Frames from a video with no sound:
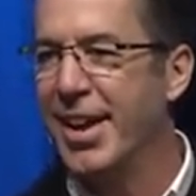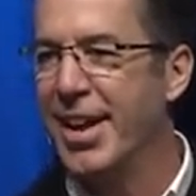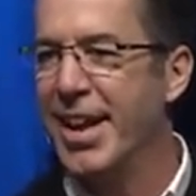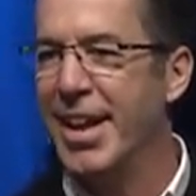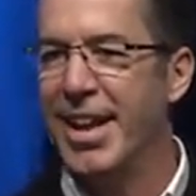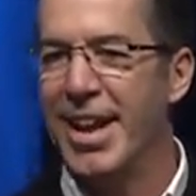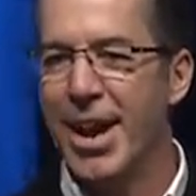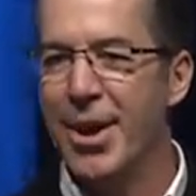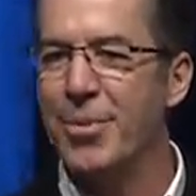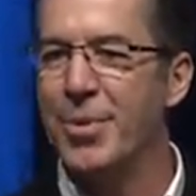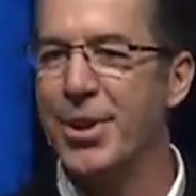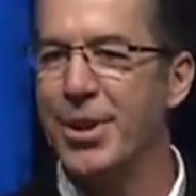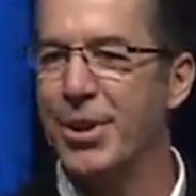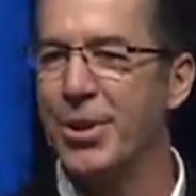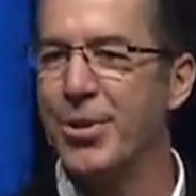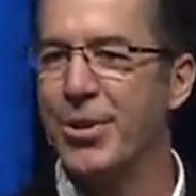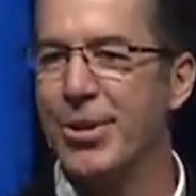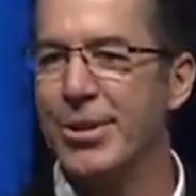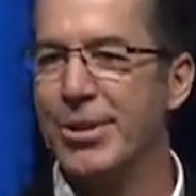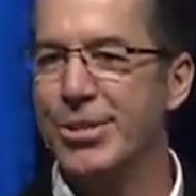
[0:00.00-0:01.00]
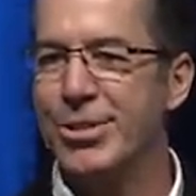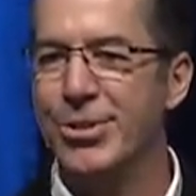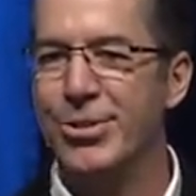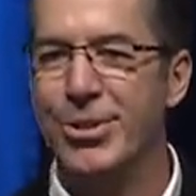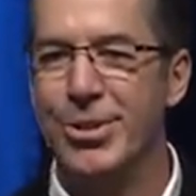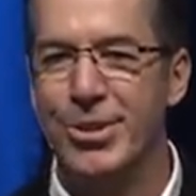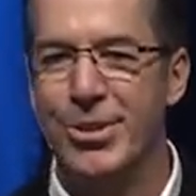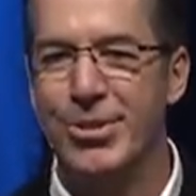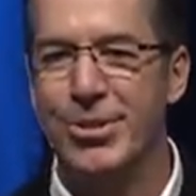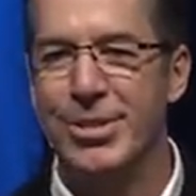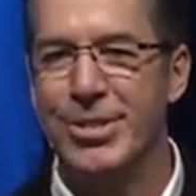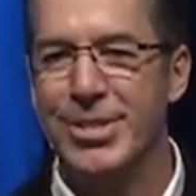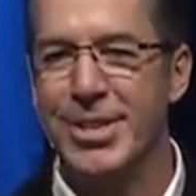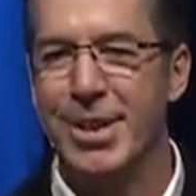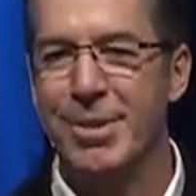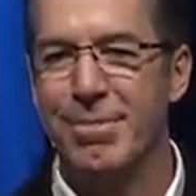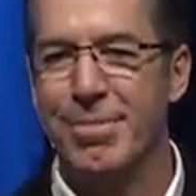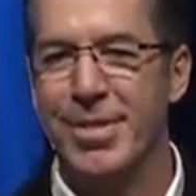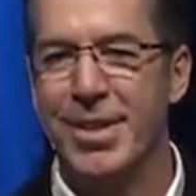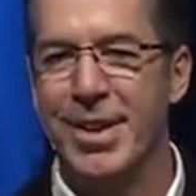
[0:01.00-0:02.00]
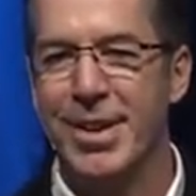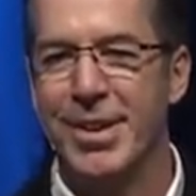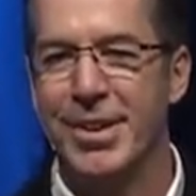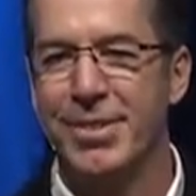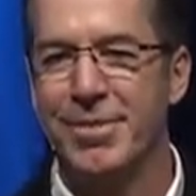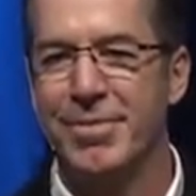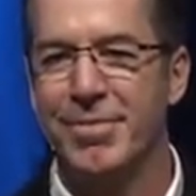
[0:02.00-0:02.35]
And I would encourage you to do the same thing.